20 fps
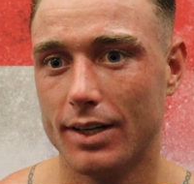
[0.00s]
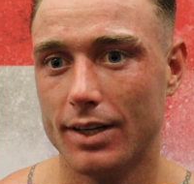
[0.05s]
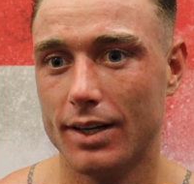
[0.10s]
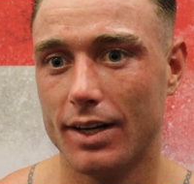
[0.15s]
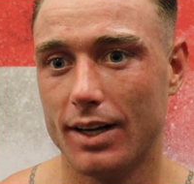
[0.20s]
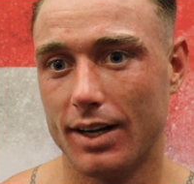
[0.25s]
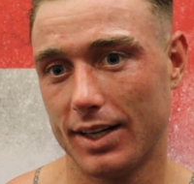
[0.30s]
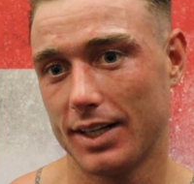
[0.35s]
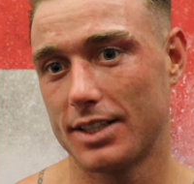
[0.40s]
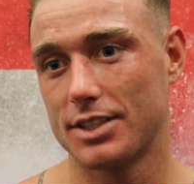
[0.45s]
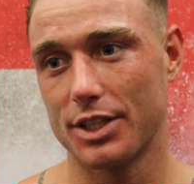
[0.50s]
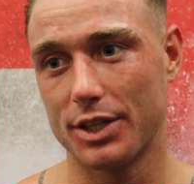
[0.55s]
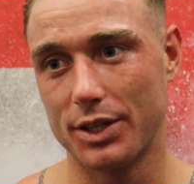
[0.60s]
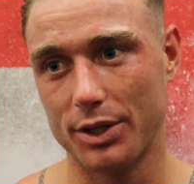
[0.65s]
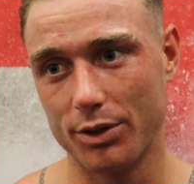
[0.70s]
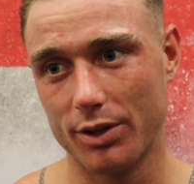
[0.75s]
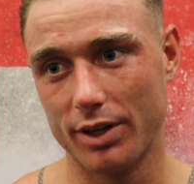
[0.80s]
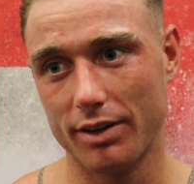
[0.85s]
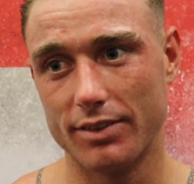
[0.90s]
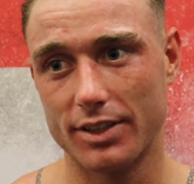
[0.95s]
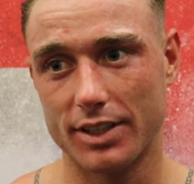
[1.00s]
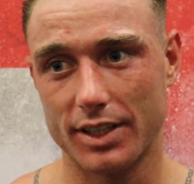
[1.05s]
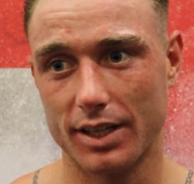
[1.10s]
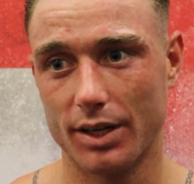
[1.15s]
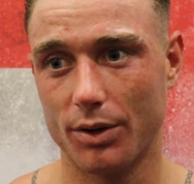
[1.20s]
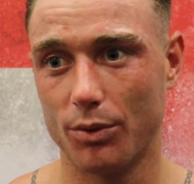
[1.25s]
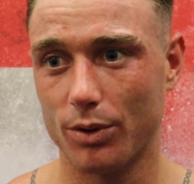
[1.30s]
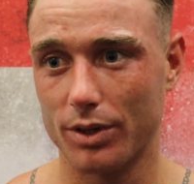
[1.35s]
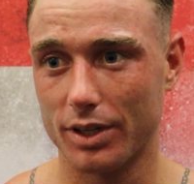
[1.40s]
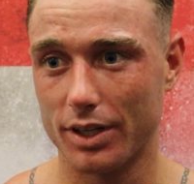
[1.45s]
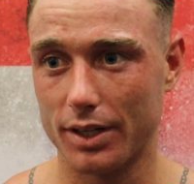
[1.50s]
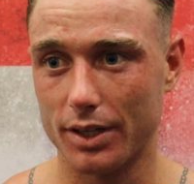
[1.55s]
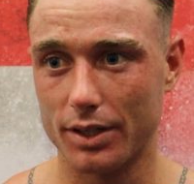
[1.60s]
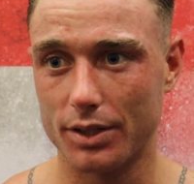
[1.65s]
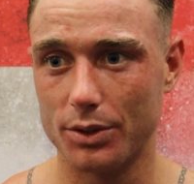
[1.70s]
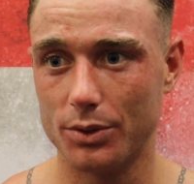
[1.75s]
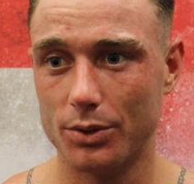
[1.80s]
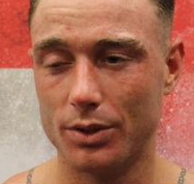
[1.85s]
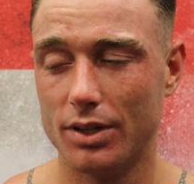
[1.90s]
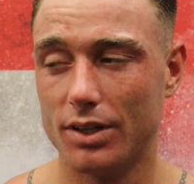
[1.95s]
I executed everything I wanted to
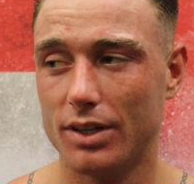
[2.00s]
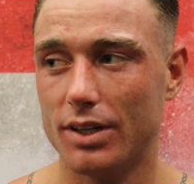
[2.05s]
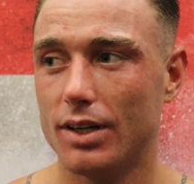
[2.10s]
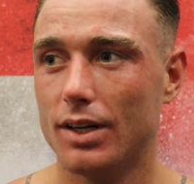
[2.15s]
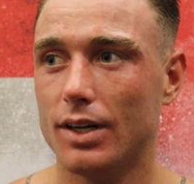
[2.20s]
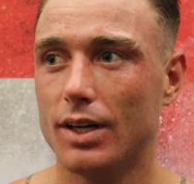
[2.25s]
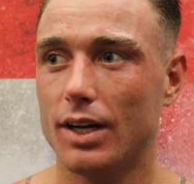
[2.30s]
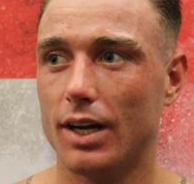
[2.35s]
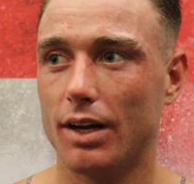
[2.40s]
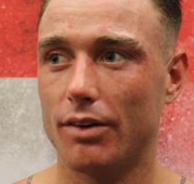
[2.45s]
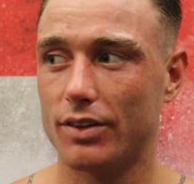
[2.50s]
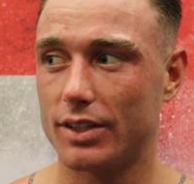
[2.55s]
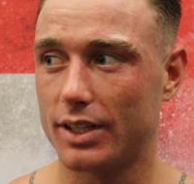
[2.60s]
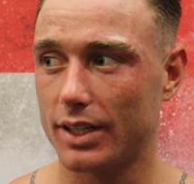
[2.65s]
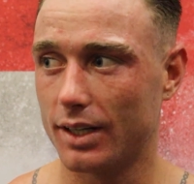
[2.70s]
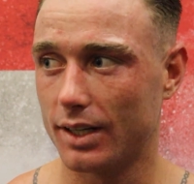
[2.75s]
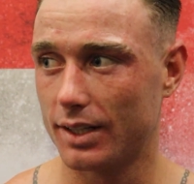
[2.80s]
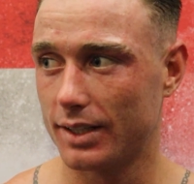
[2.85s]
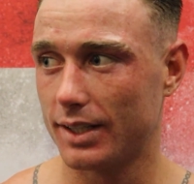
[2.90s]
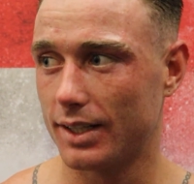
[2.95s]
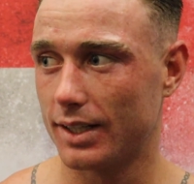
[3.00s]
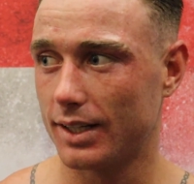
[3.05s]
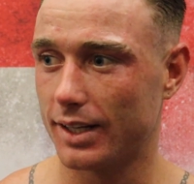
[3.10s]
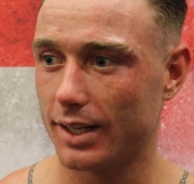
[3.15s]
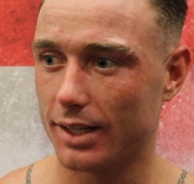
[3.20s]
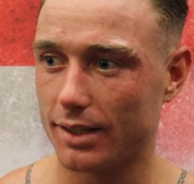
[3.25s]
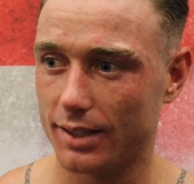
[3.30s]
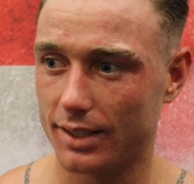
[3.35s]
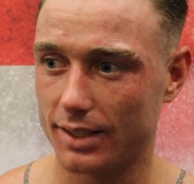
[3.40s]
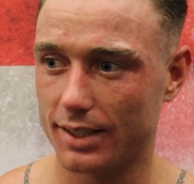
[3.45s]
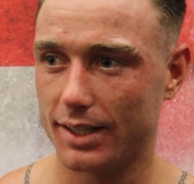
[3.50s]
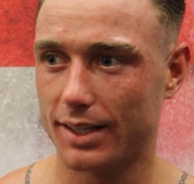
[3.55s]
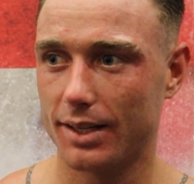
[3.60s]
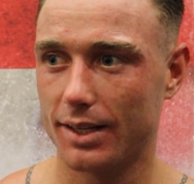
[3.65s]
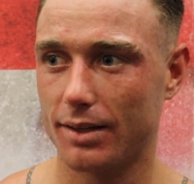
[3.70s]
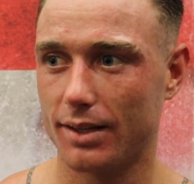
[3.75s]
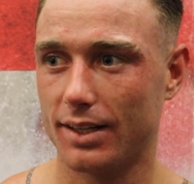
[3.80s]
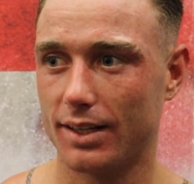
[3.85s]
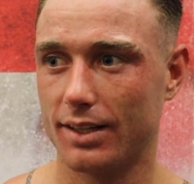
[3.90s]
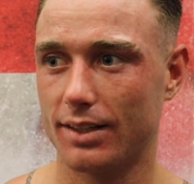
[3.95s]
do, everything I didn't get in,
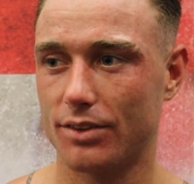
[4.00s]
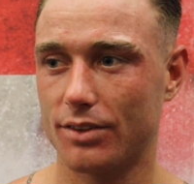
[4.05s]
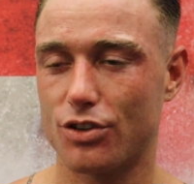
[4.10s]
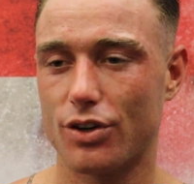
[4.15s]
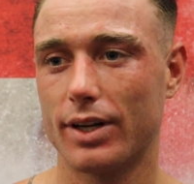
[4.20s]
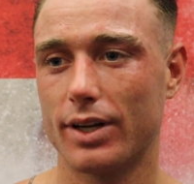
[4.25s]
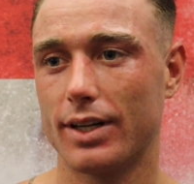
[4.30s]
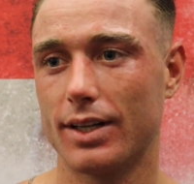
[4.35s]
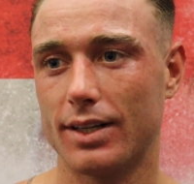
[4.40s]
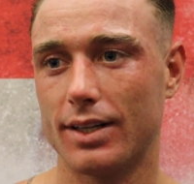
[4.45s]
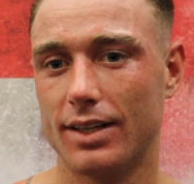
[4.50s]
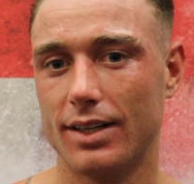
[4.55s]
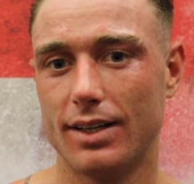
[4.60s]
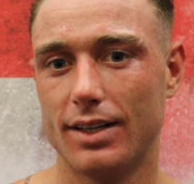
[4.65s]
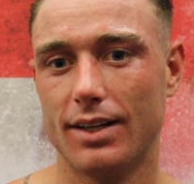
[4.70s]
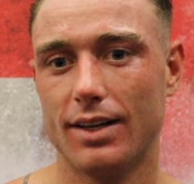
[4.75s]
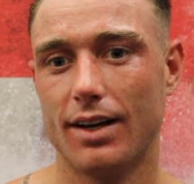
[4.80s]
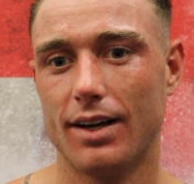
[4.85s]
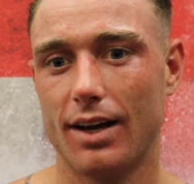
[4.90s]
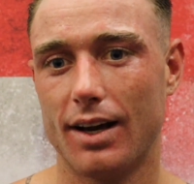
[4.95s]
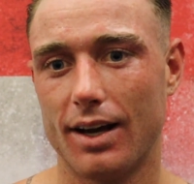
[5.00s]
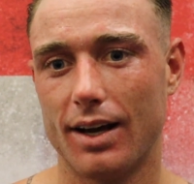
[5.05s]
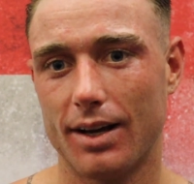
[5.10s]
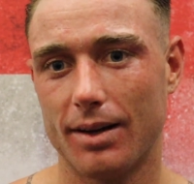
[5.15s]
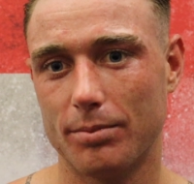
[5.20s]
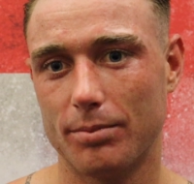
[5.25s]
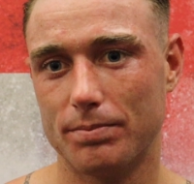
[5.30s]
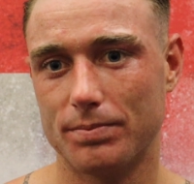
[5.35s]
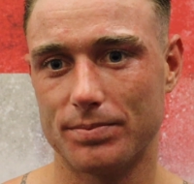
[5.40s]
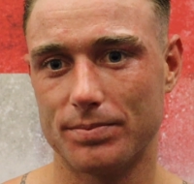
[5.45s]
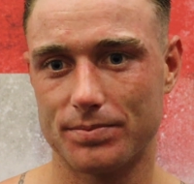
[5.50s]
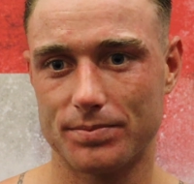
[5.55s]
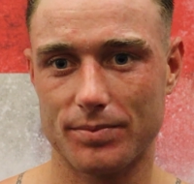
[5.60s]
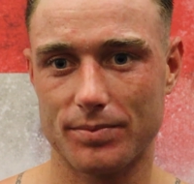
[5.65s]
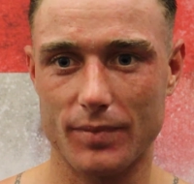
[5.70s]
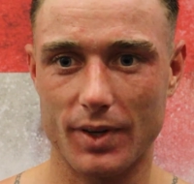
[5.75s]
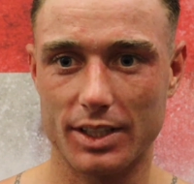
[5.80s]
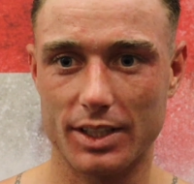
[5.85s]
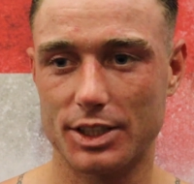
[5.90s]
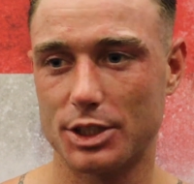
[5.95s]
the, in training. Um,
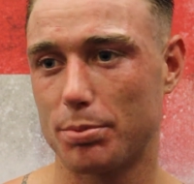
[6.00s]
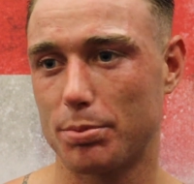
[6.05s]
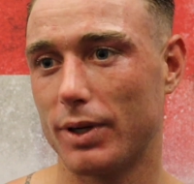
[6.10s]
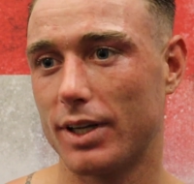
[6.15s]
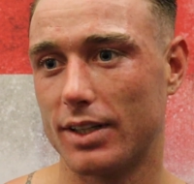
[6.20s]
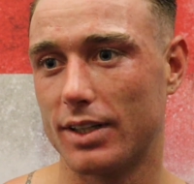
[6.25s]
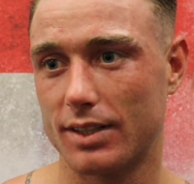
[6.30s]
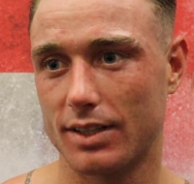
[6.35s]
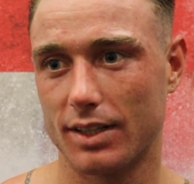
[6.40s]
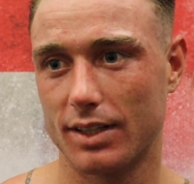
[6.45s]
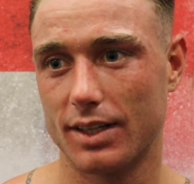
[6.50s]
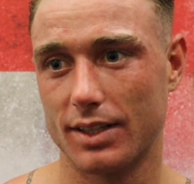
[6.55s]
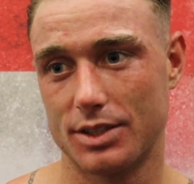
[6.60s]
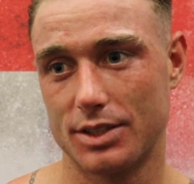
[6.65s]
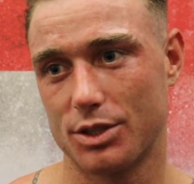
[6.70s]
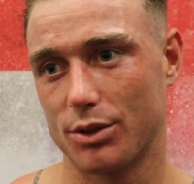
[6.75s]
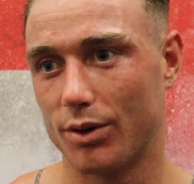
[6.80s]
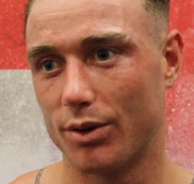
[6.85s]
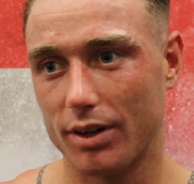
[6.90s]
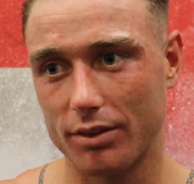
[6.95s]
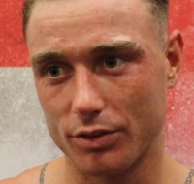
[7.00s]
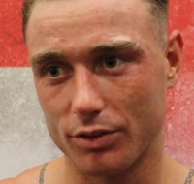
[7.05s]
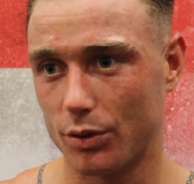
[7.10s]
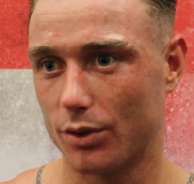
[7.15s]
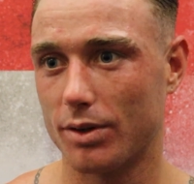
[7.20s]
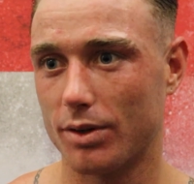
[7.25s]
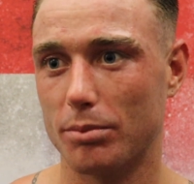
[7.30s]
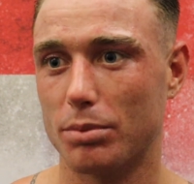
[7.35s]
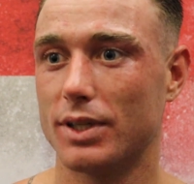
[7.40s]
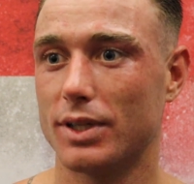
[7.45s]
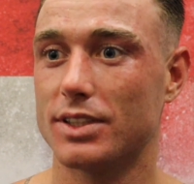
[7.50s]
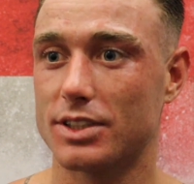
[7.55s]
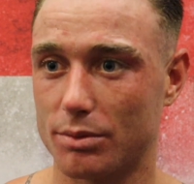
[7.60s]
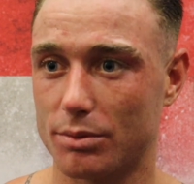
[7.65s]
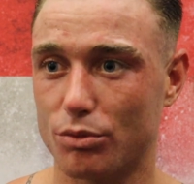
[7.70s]
I displayed it tonight, so I have no complaints.